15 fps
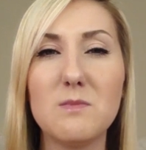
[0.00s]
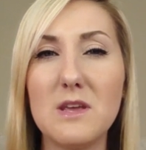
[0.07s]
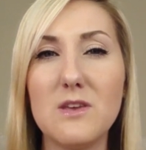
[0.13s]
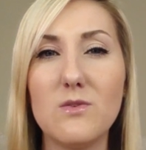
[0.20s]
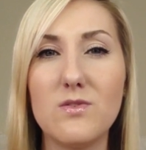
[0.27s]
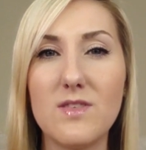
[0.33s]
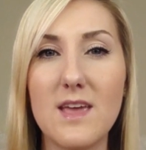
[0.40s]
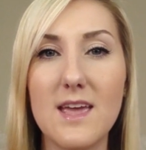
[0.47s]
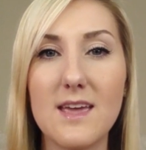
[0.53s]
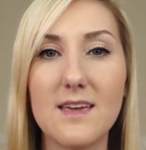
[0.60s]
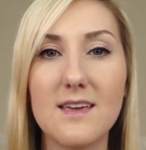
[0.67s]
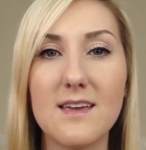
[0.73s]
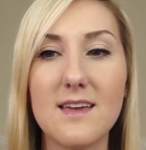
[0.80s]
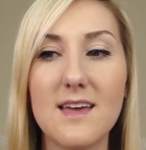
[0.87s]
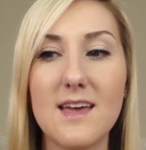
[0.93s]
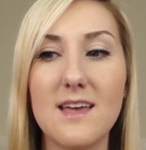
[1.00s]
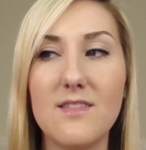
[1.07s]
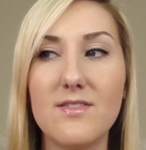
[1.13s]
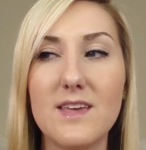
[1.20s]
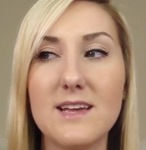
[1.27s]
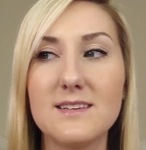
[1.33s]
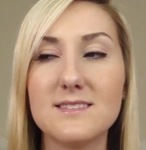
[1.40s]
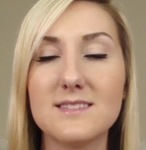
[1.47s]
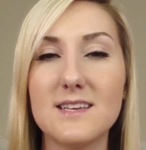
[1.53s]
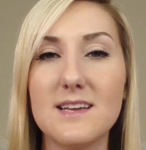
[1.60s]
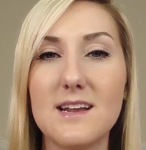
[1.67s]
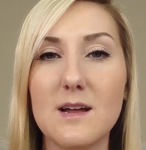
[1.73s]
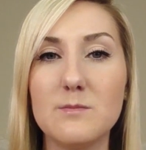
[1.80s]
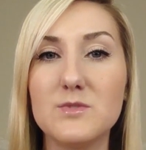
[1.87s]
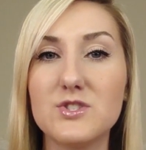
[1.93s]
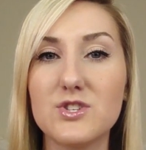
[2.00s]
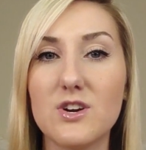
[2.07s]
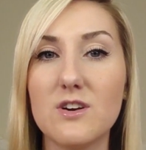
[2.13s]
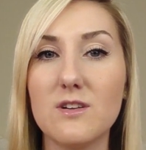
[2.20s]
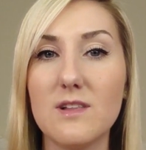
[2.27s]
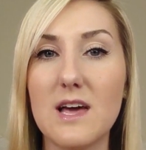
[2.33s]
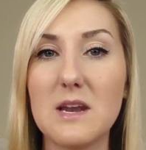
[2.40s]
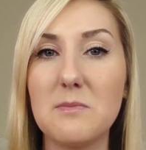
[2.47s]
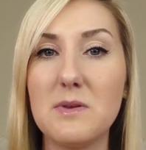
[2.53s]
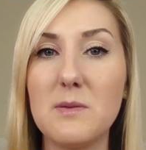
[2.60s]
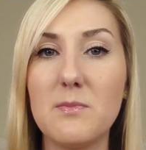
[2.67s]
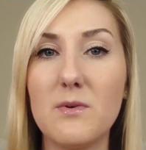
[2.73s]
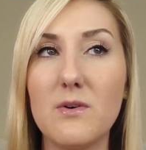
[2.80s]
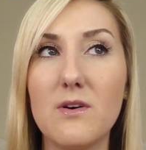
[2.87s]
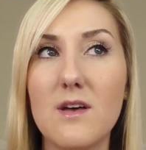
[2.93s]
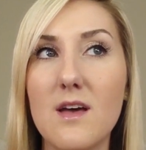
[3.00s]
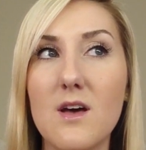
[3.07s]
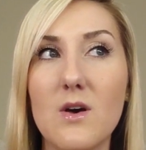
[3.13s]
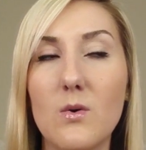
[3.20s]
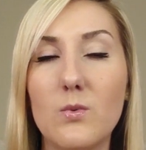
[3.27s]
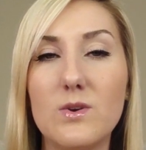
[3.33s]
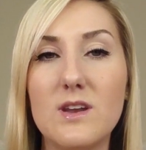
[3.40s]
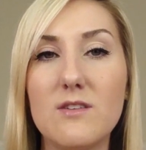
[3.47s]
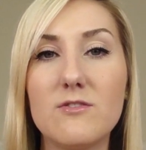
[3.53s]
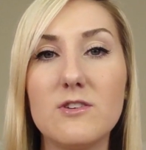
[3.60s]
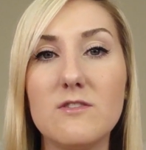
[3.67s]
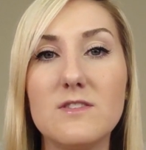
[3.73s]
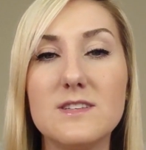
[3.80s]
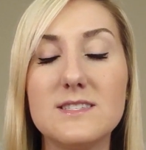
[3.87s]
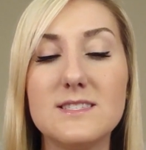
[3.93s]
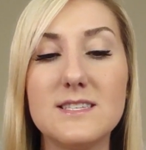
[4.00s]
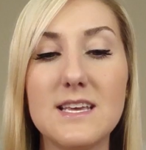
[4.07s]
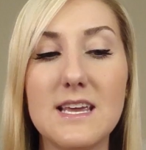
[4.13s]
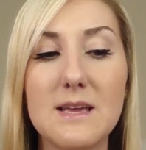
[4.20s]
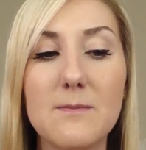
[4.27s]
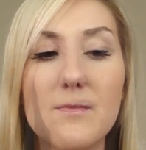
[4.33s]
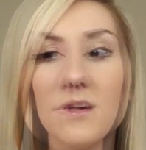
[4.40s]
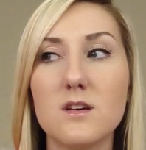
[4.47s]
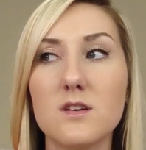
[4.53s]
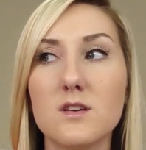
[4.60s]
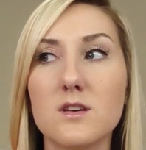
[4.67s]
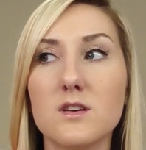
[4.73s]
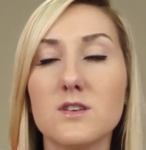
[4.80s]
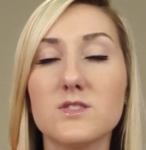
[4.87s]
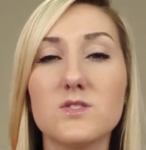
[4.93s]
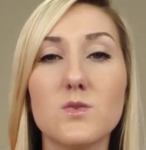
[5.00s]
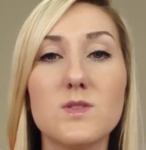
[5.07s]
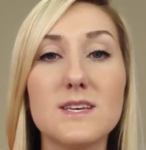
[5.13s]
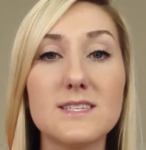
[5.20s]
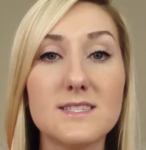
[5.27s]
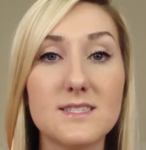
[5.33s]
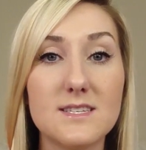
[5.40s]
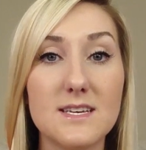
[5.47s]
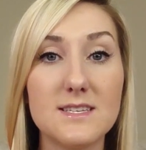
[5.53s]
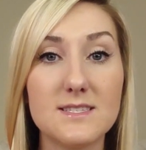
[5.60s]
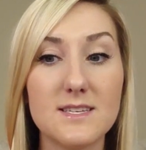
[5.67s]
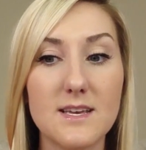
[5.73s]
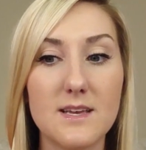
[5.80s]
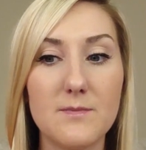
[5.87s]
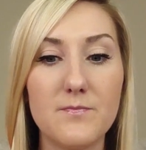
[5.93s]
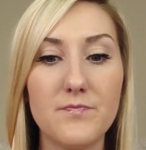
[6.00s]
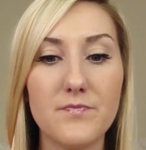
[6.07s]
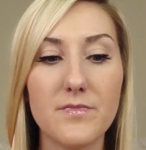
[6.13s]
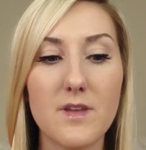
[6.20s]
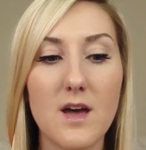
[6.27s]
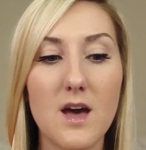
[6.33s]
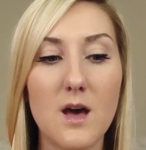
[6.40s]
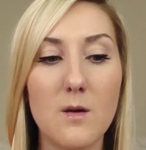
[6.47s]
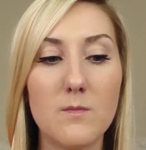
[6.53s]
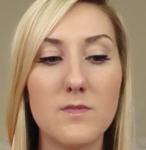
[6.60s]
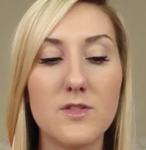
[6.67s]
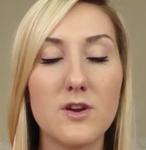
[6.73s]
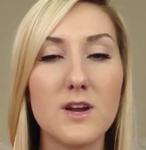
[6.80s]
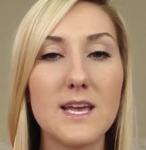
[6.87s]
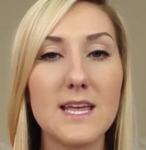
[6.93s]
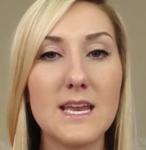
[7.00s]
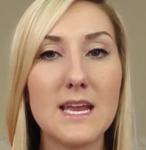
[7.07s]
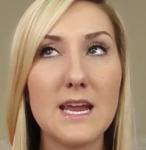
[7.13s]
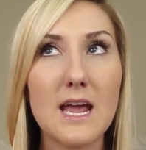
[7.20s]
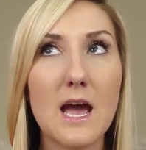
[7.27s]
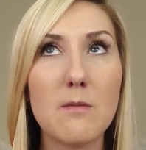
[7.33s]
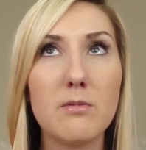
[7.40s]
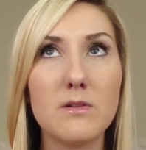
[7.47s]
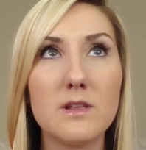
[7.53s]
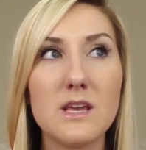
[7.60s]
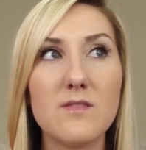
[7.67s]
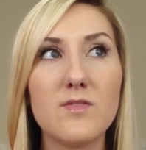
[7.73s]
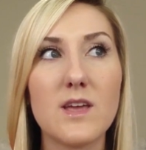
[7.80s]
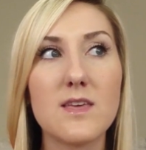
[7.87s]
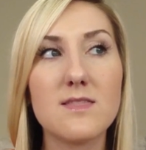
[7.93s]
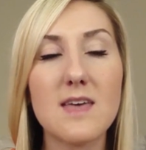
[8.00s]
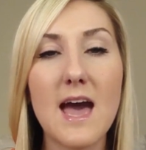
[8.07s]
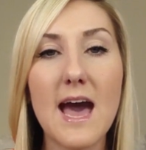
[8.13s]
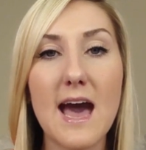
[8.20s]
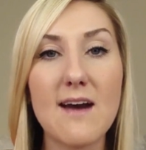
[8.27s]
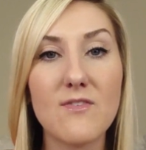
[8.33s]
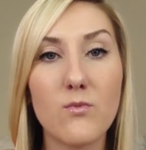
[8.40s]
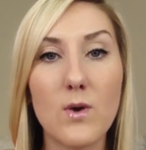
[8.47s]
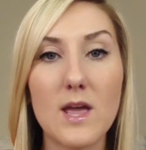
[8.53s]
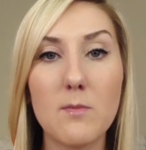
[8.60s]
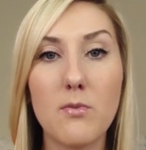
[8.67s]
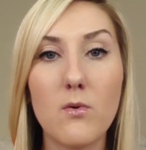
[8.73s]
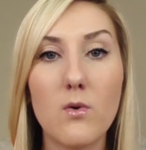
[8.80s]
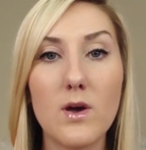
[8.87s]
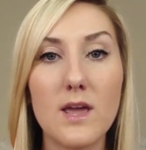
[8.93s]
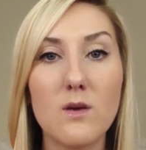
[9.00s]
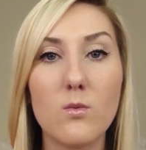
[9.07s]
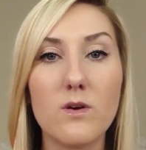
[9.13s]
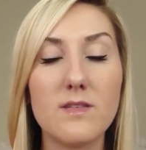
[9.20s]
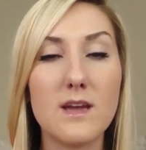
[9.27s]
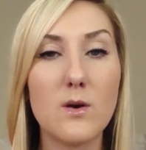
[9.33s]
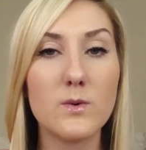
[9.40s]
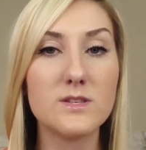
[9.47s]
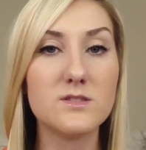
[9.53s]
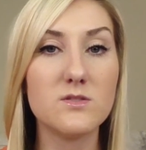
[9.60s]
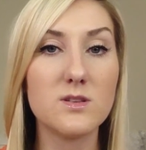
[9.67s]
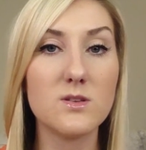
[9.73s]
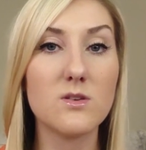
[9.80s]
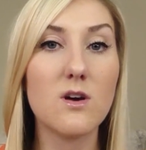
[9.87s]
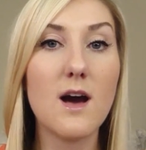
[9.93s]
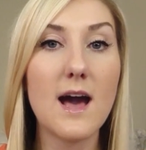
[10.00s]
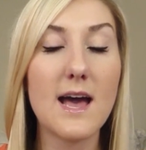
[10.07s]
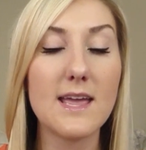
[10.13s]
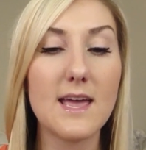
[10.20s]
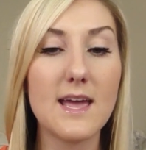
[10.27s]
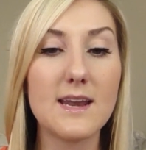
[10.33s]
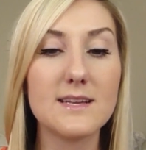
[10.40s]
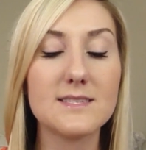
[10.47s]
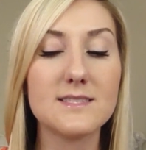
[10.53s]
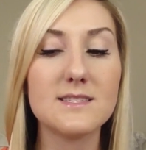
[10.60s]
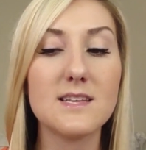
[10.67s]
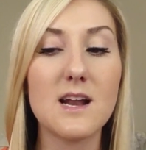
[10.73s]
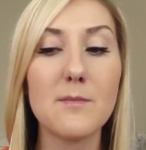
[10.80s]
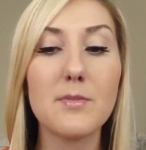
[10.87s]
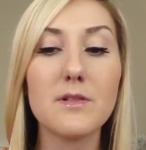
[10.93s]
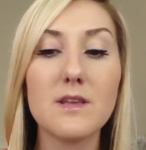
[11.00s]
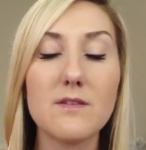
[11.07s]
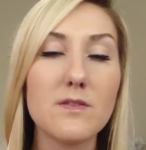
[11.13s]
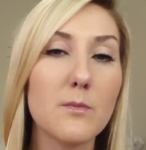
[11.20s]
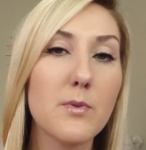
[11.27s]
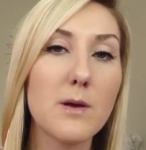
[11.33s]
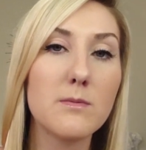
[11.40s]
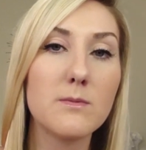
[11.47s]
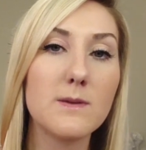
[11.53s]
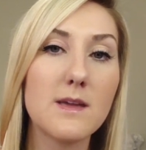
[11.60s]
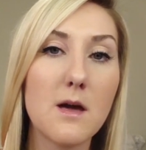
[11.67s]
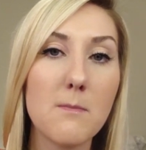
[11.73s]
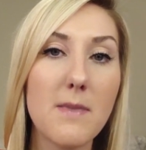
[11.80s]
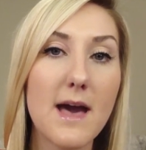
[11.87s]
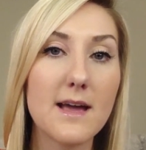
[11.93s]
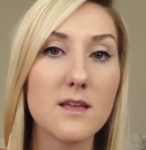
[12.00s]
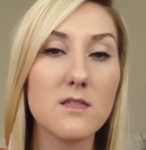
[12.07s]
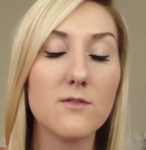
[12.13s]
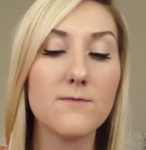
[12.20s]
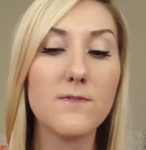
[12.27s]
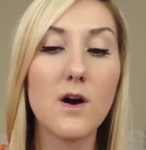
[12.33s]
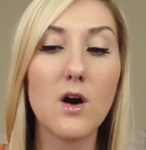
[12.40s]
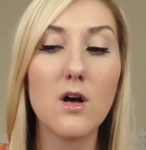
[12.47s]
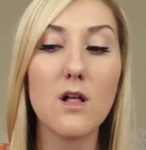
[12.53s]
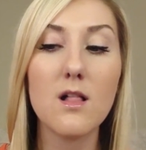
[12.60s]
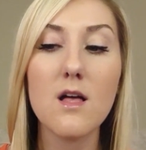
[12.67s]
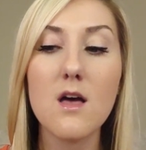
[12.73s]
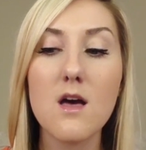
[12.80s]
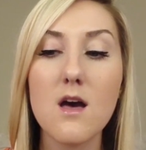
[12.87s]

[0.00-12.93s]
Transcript: make you think, and things that I'm sure a lot of people would never even see. So this season, they're hitting, I believe, the halfway point where they always do the little hiatus, and then I believe they'll probably come back in the fall.